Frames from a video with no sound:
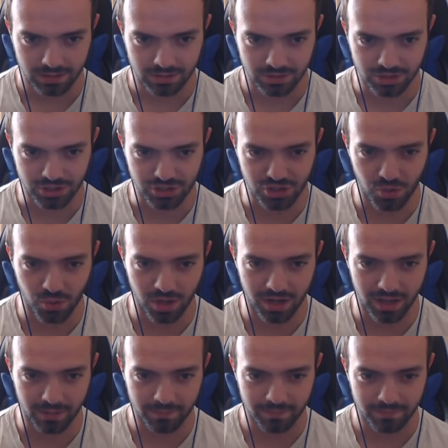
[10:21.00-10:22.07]
She's doing
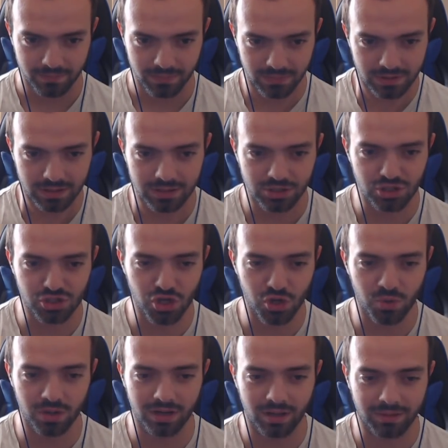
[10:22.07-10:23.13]
it. She's
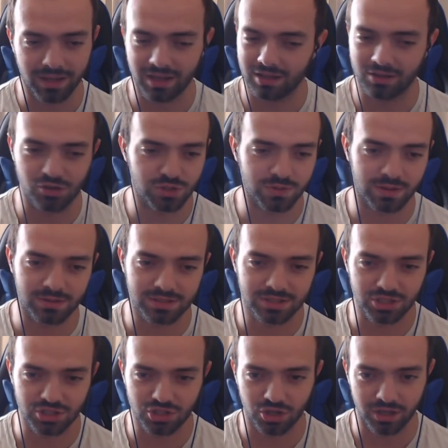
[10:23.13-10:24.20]
doing it. I'm getting goosebumps.
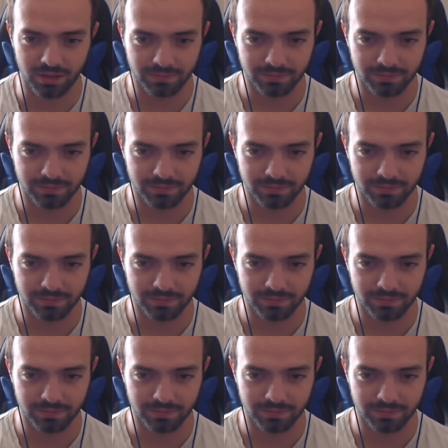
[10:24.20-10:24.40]
She's got it.